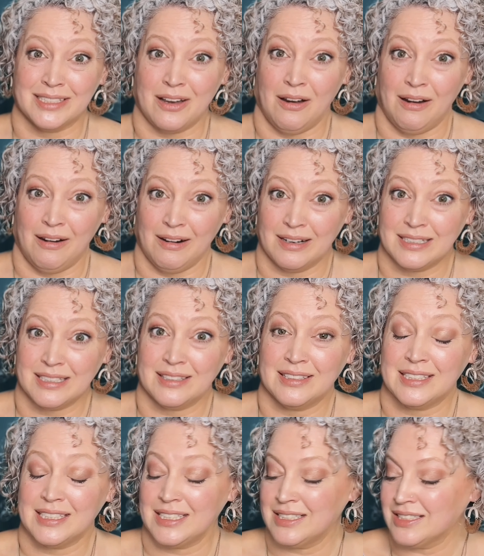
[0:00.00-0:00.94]
cards.
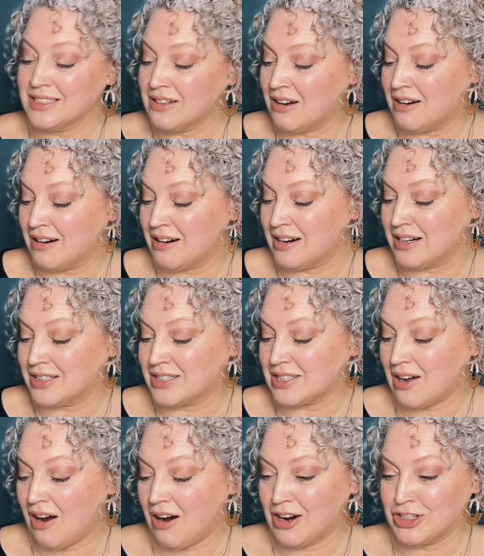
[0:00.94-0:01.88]
These cards
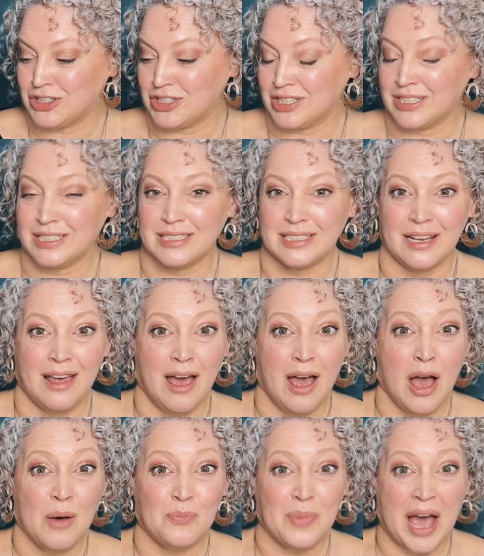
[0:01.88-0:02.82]
are just
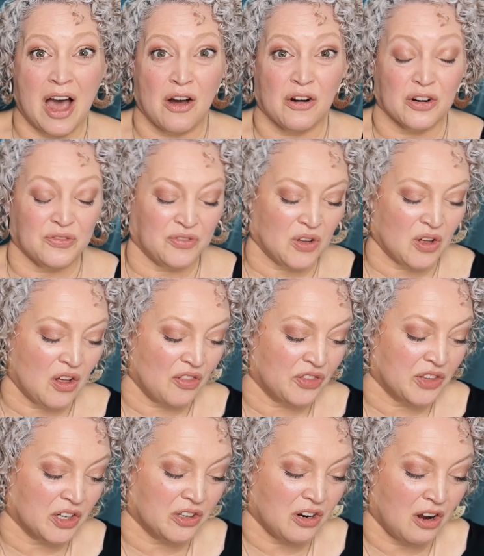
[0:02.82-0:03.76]
powerful.
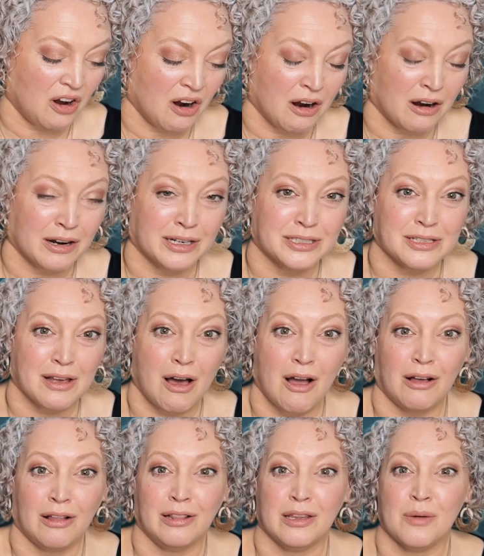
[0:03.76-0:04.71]
They're cards
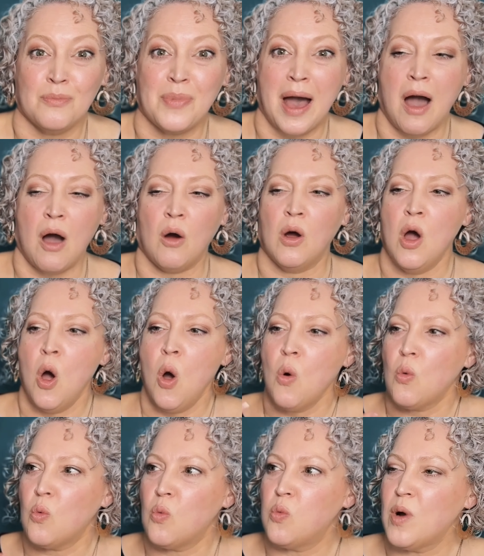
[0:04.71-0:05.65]
all about
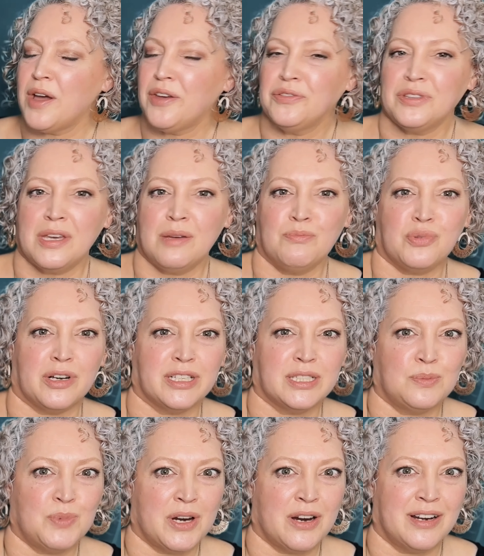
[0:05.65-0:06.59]
wealth and
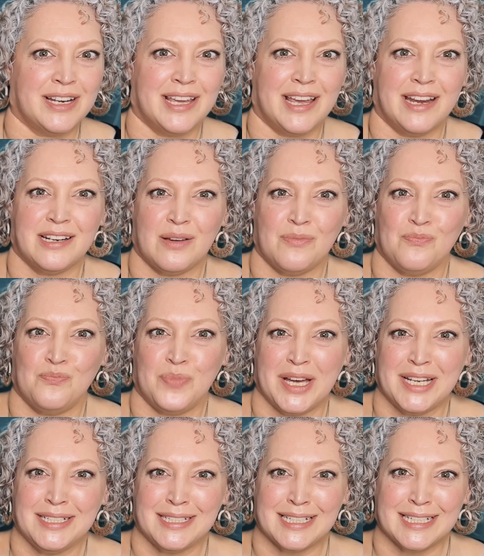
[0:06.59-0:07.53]
prosperity and
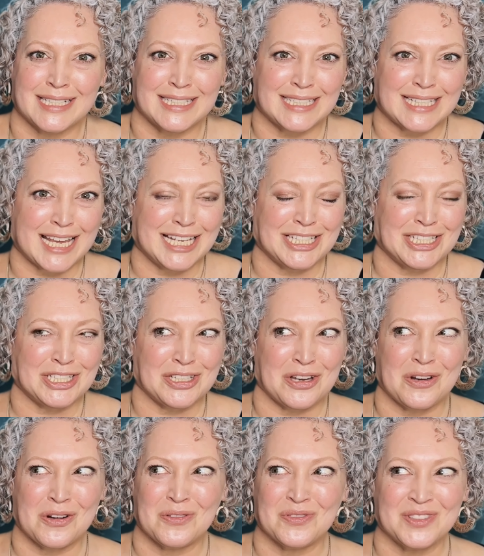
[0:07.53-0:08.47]
abundance. And
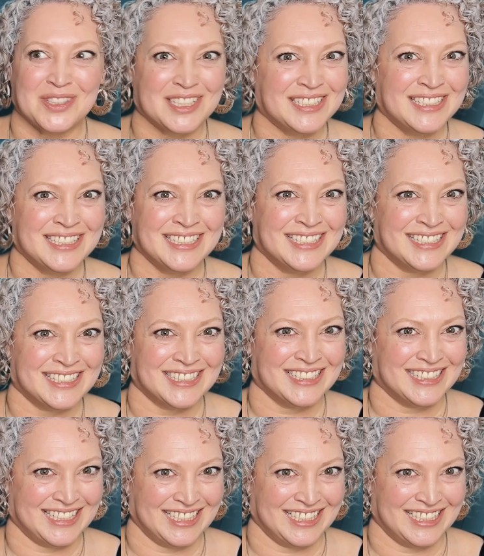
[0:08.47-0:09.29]
so this is